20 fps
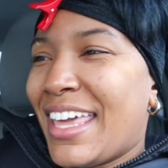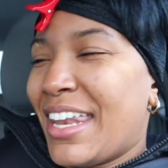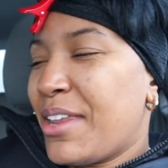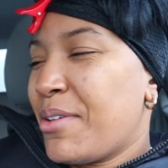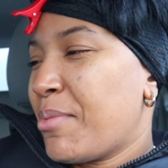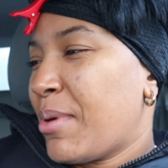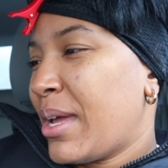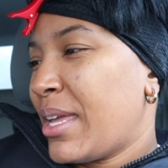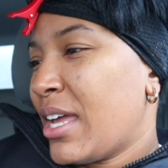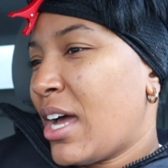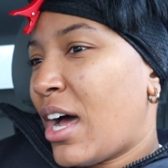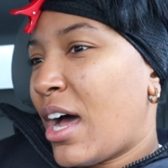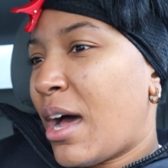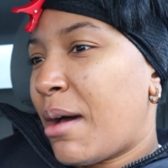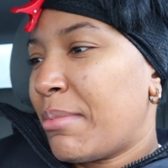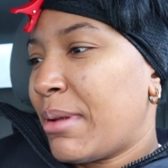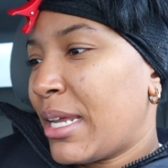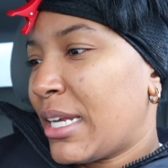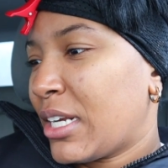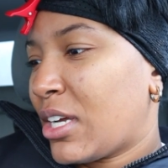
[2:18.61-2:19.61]
anyway y'all
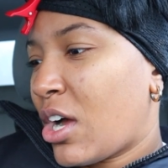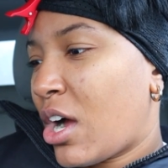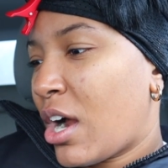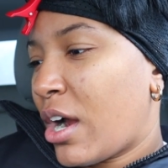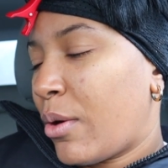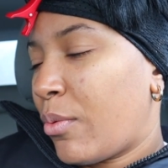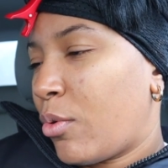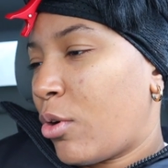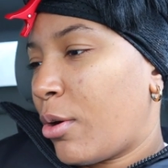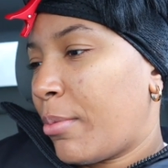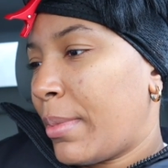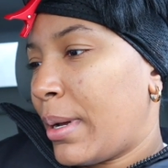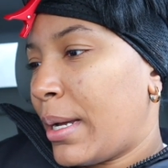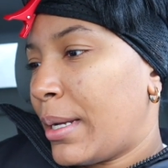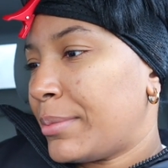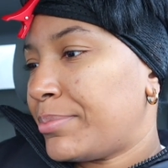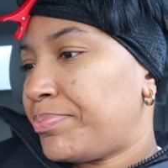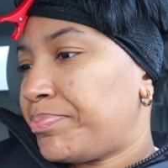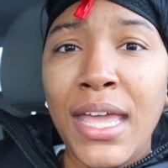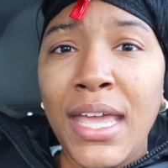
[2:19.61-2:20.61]
i'm letting the car warm
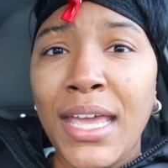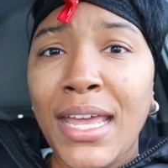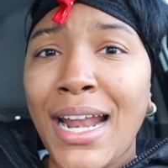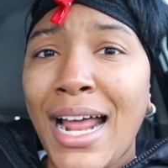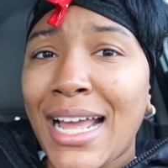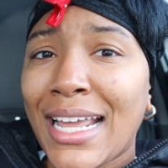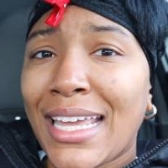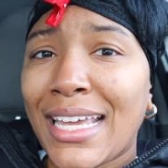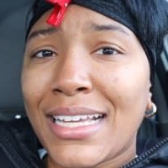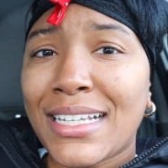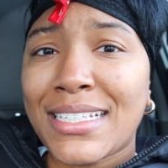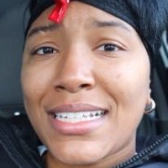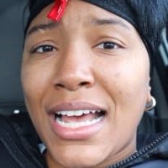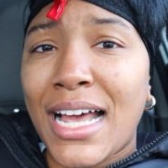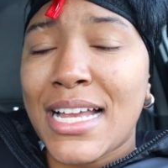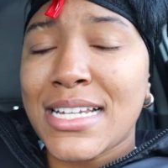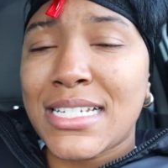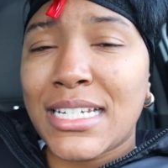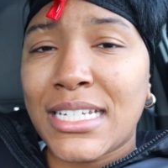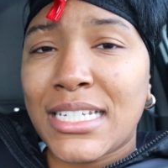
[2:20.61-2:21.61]
up and i guess
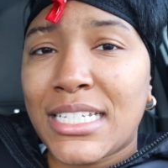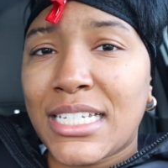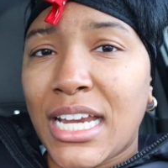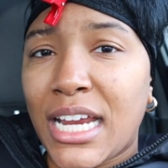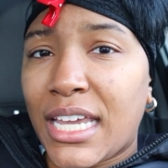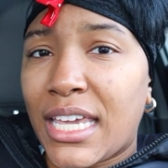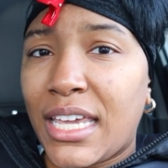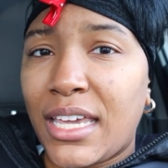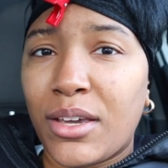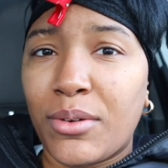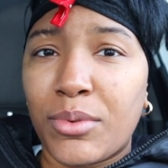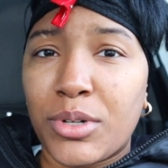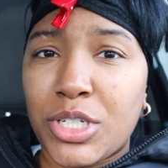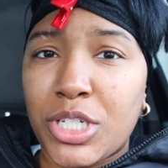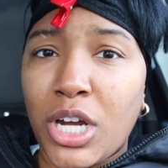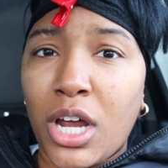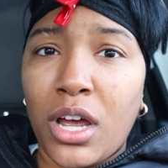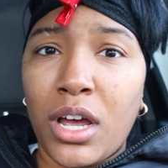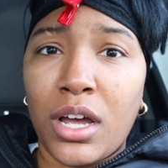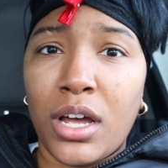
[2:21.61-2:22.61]
i just check in
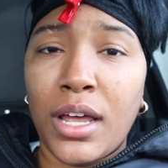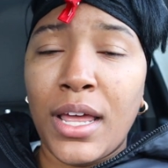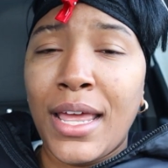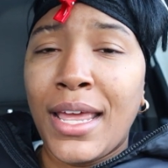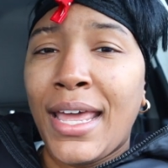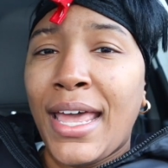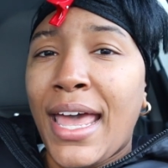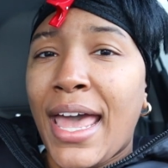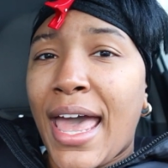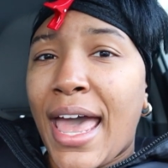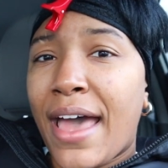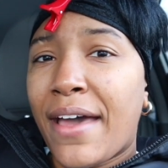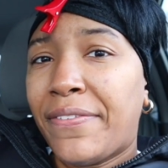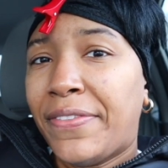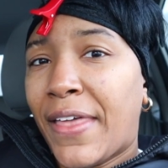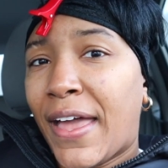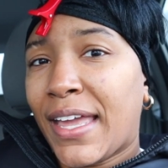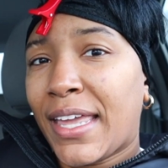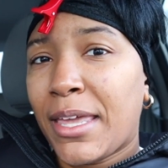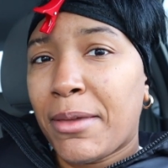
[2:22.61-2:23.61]
with y'all
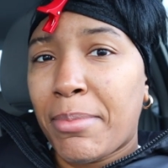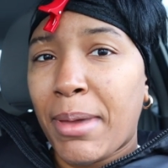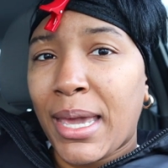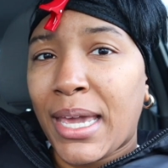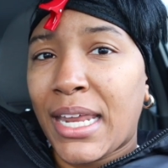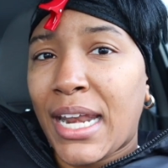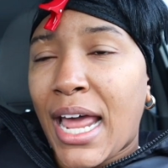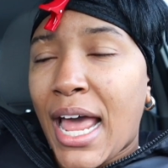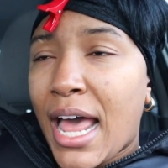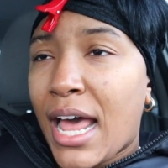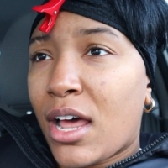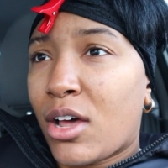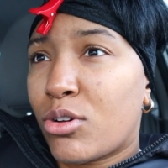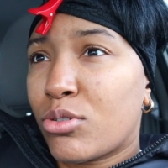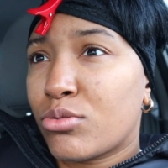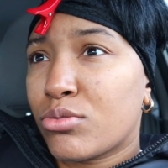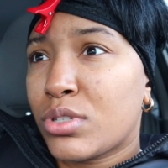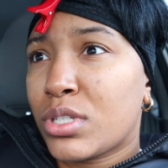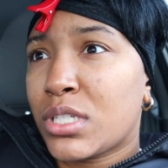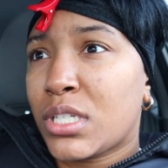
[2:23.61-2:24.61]
after i get back in the
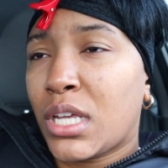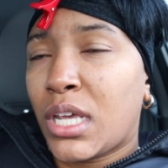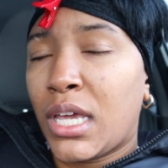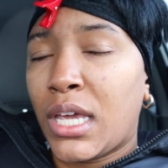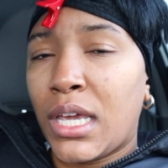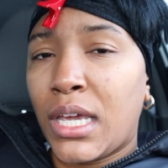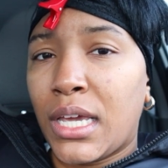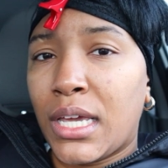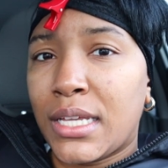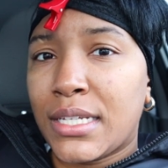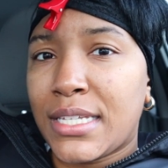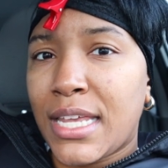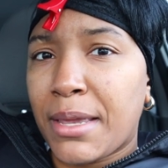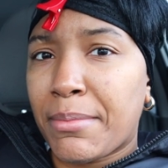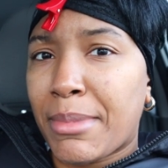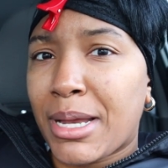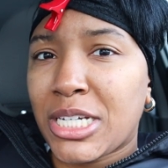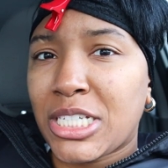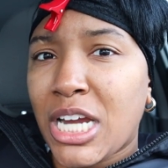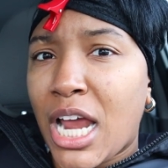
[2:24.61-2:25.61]
house and take
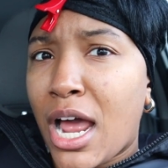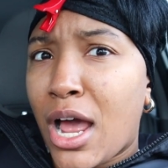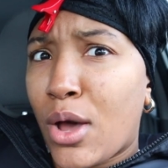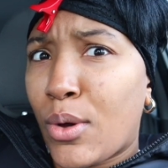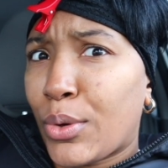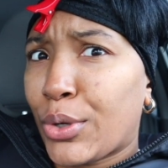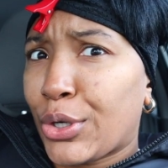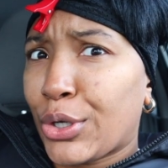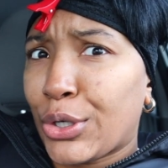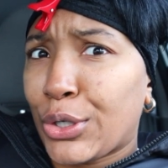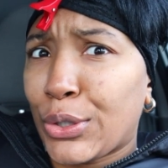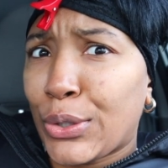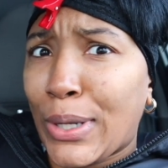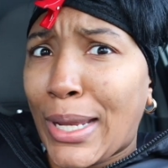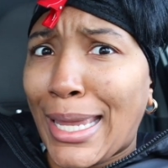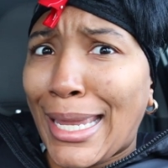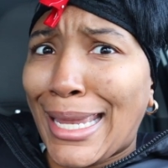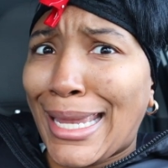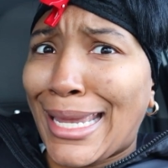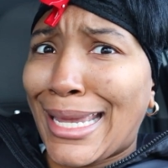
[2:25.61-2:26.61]
my shower
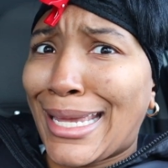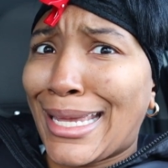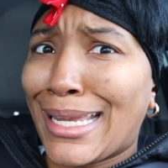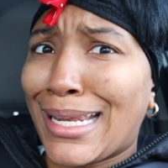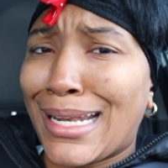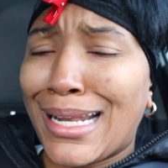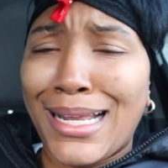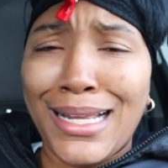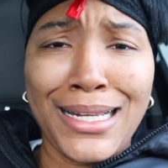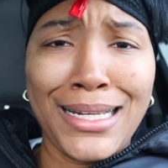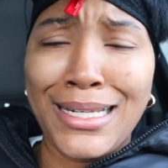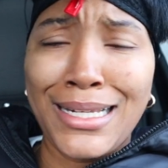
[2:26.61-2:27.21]
and